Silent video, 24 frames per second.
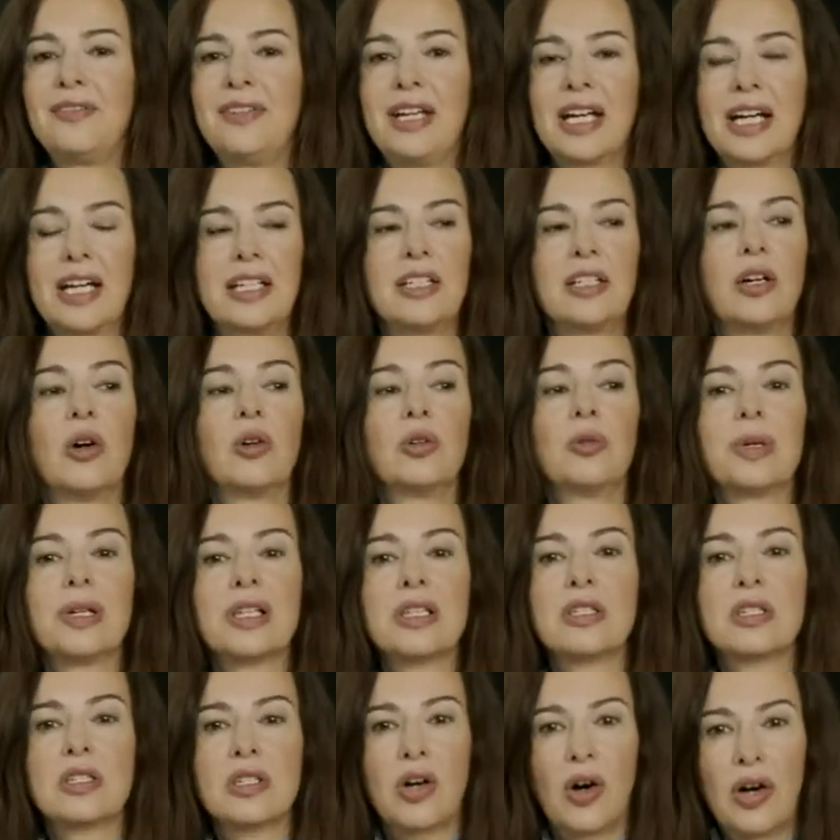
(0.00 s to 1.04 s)

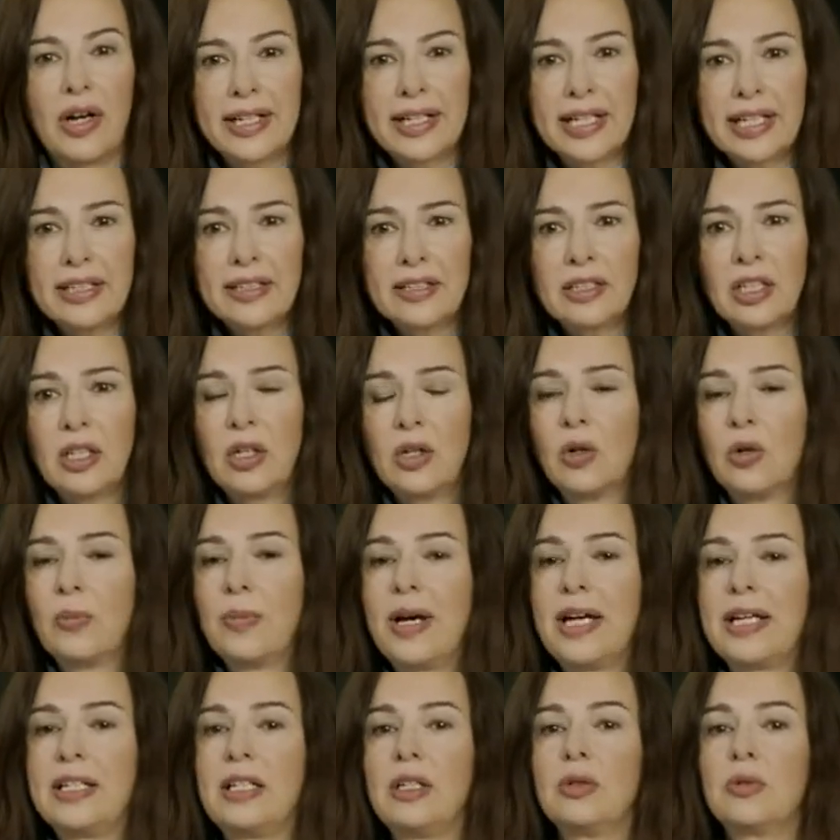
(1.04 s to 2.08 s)
measures are people
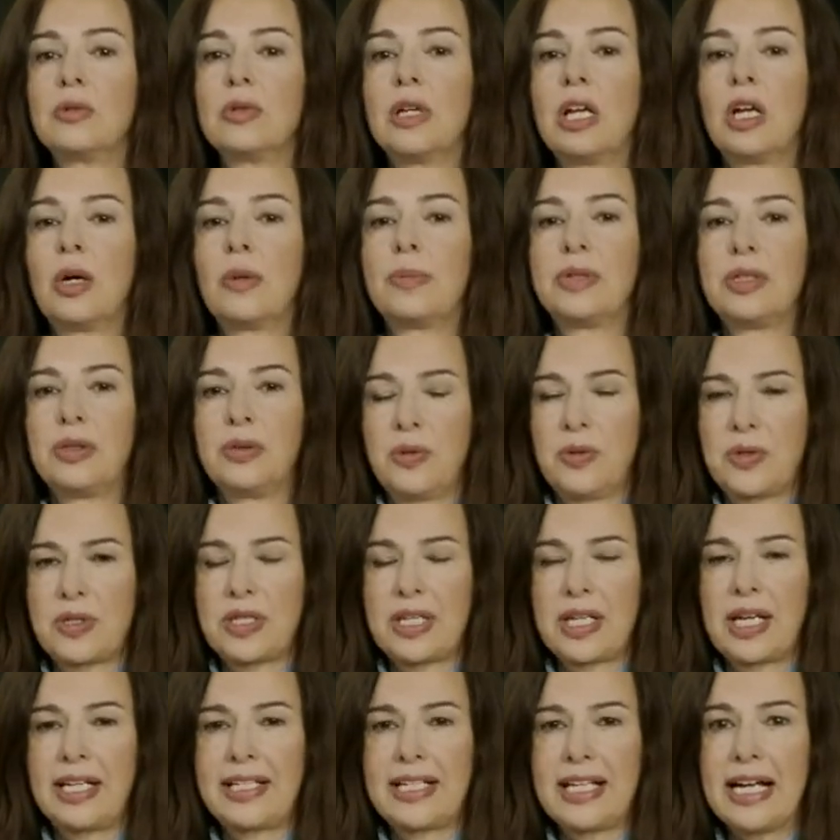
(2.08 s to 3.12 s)
looking
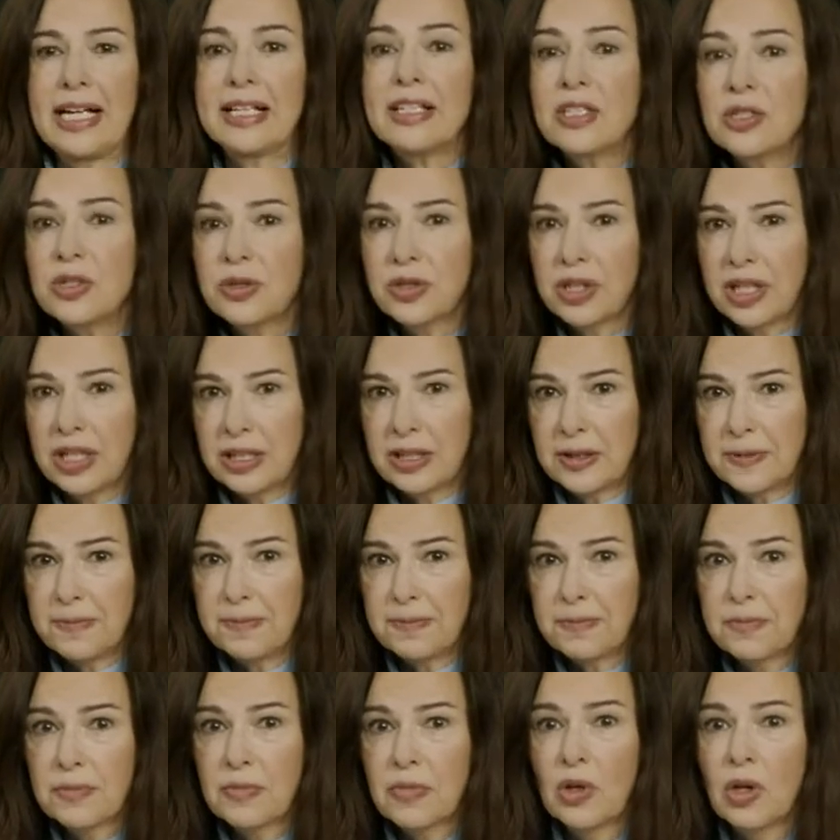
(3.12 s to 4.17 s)
for and which are
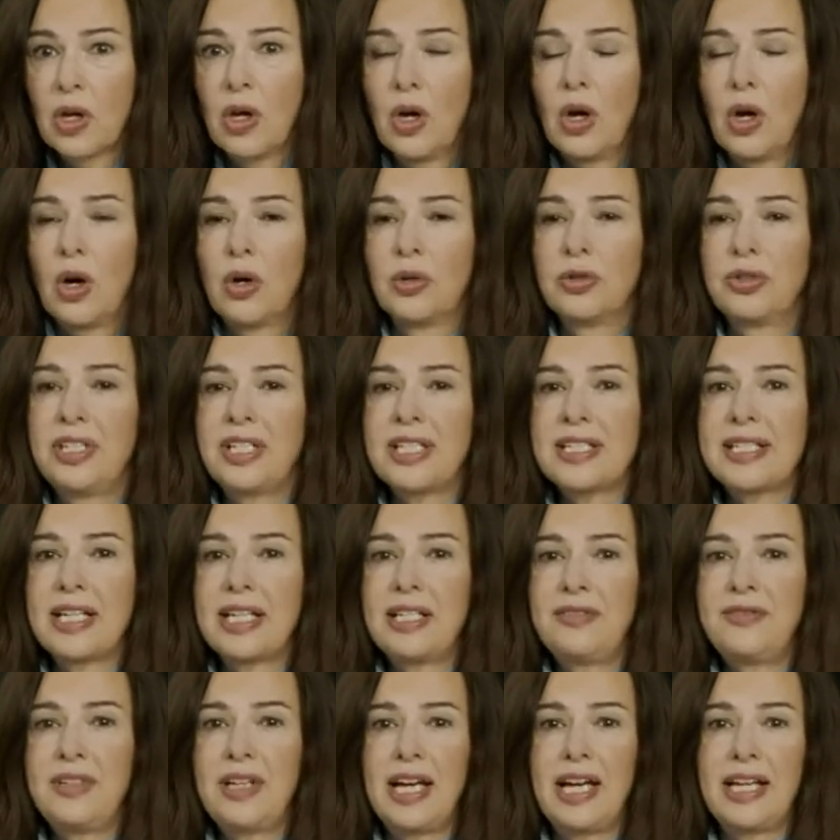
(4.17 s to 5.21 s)
necessary
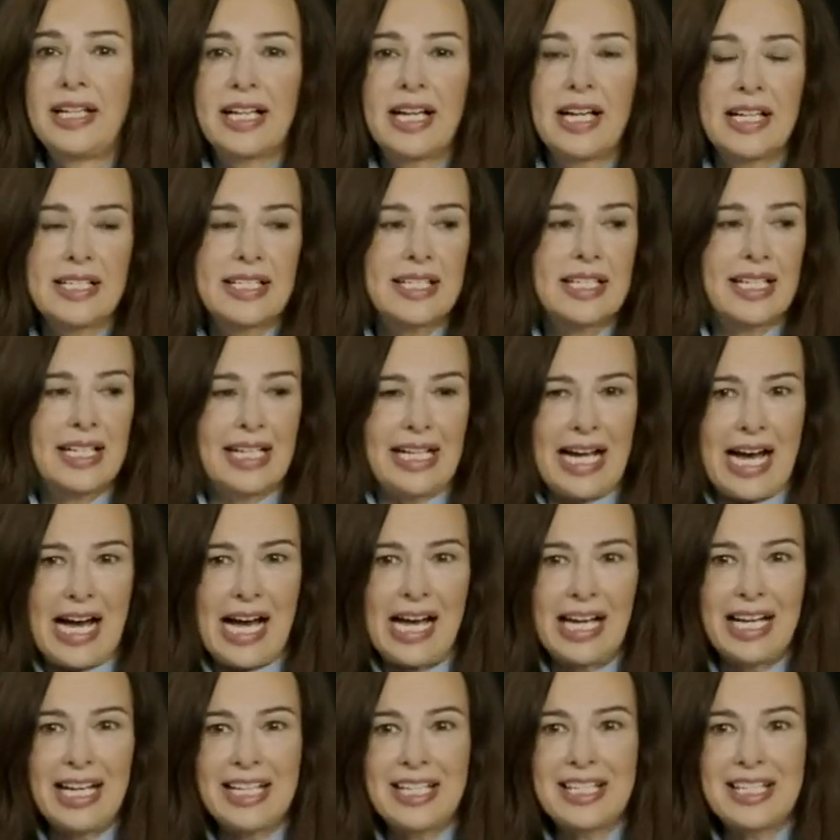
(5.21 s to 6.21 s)
in order to convince